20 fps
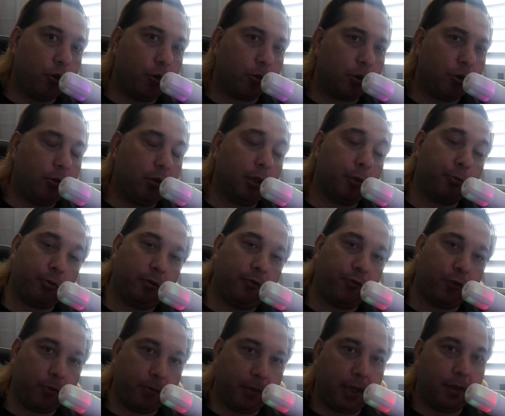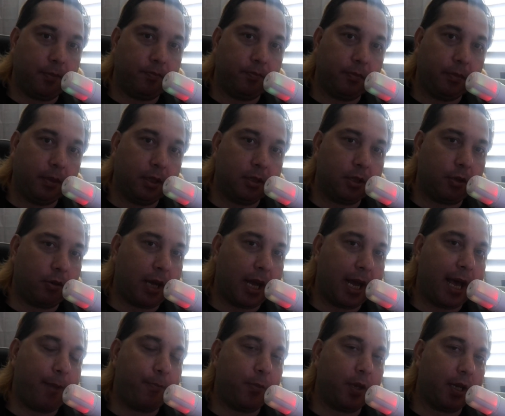they're too liberal for me. So
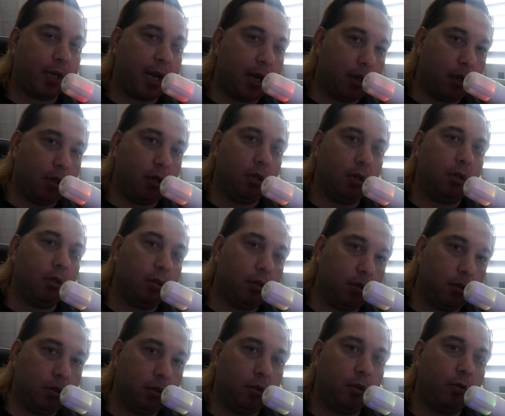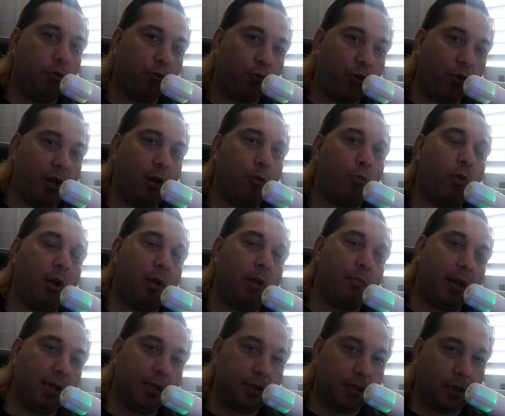I have to kind of reacquaint
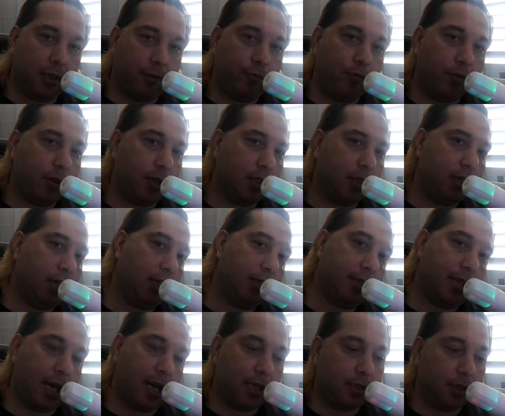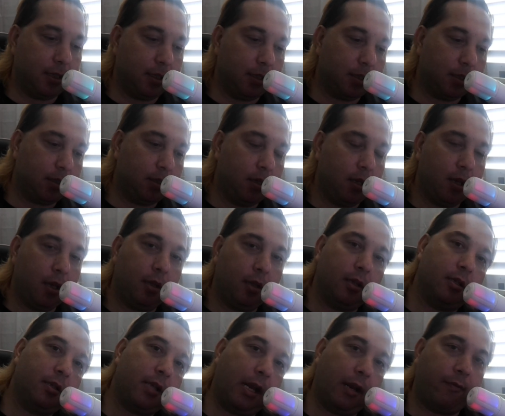myself with the state of Texas,
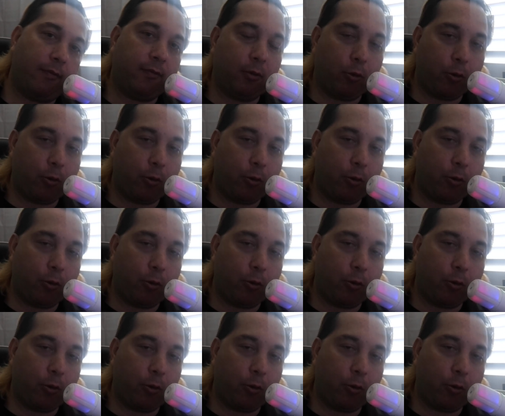the state of